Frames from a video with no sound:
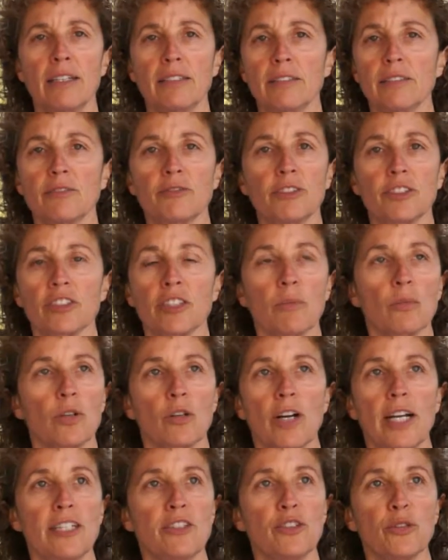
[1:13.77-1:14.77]
for some
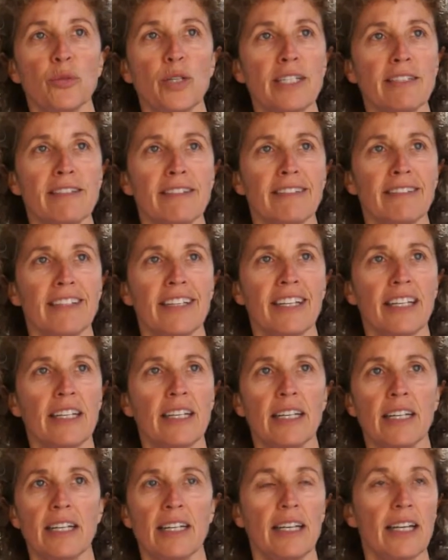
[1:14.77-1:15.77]
crazy reason,
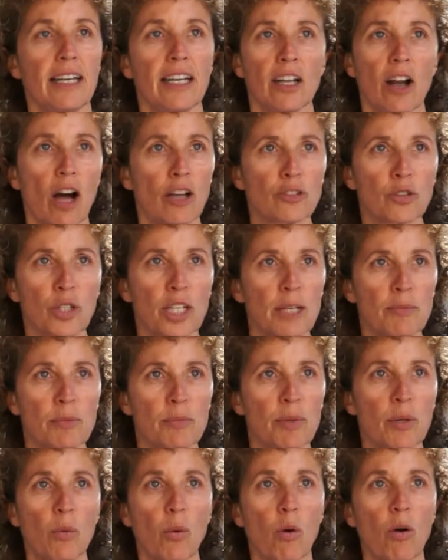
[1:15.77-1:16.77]
it also keeps
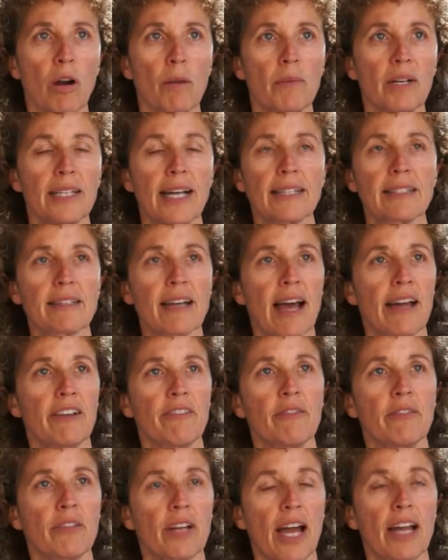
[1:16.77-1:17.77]
me warm. And that's kind
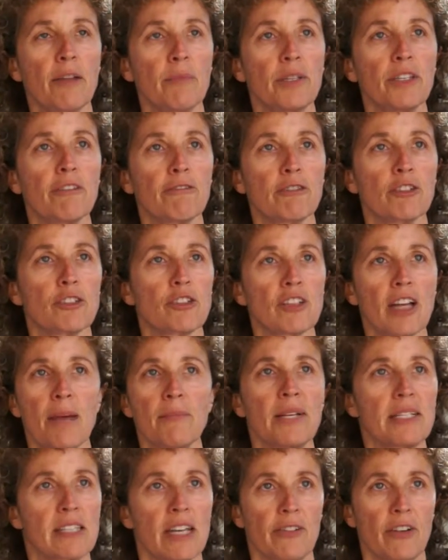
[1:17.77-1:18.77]
of been the first time
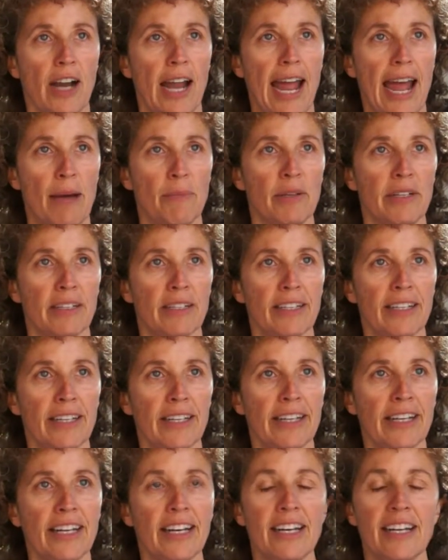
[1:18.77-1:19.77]
that's ever happened.
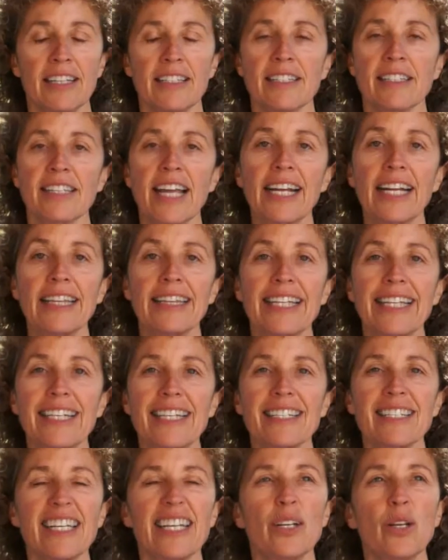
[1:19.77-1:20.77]
The second thing
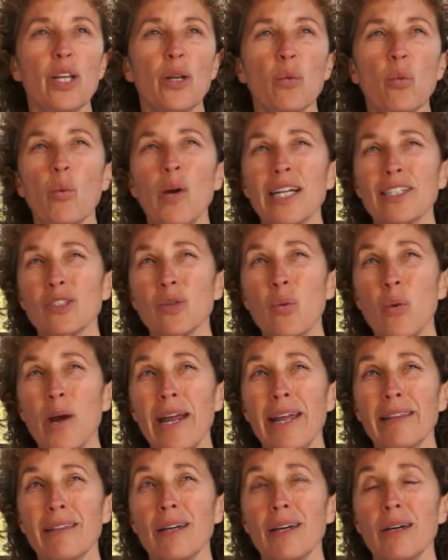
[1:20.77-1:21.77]
is it wicks
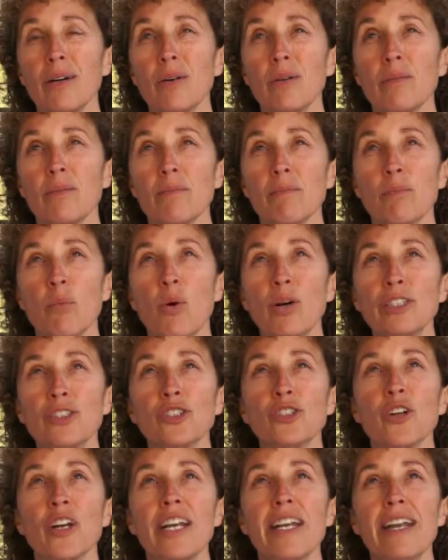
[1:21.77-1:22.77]
away the
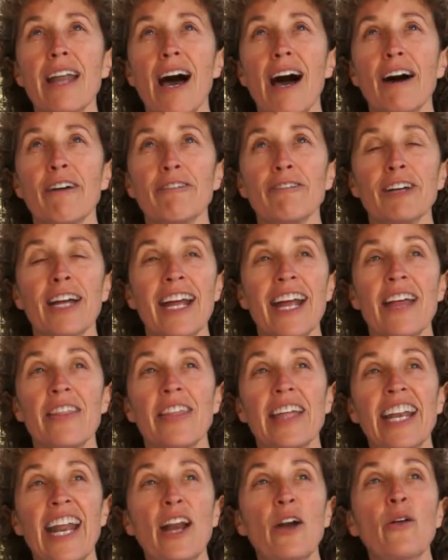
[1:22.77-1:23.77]
moisture enough
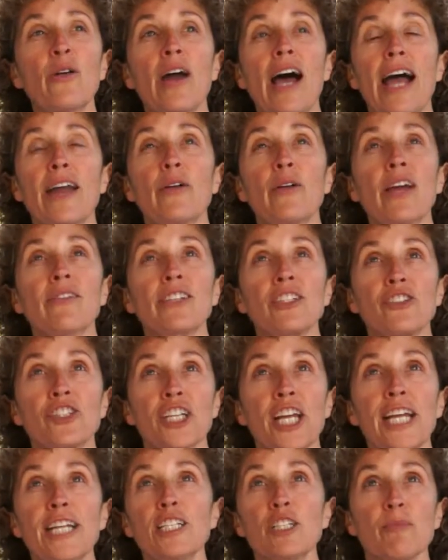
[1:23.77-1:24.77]
that I don't have to
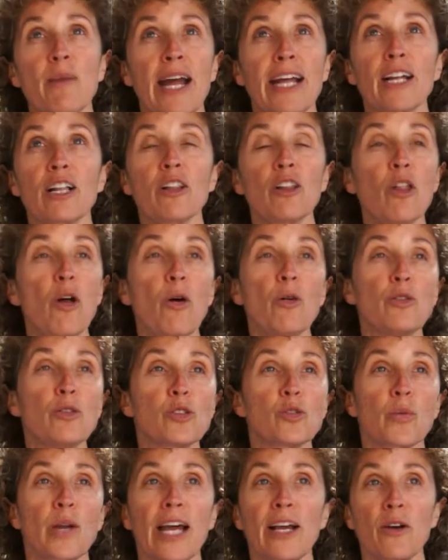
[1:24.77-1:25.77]
change my
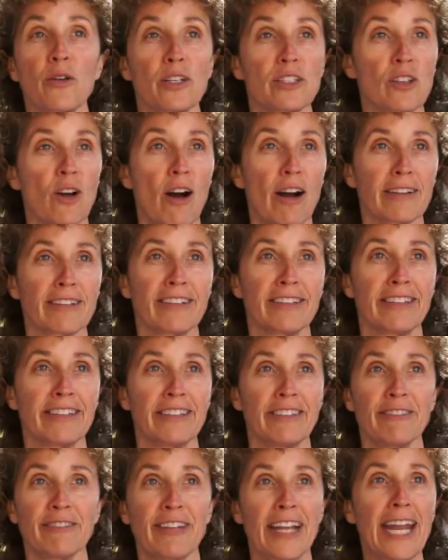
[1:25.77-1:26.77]
clothes when I go to talk to the
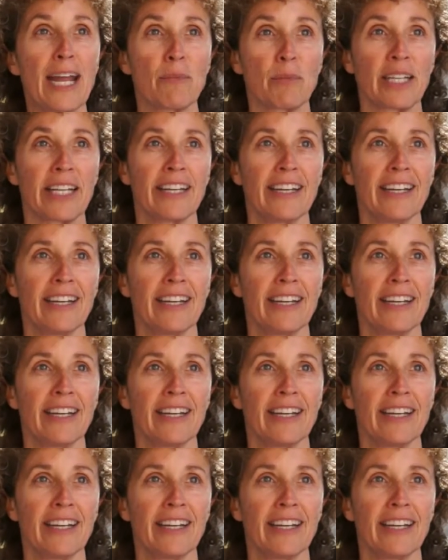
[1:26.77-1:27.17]
family.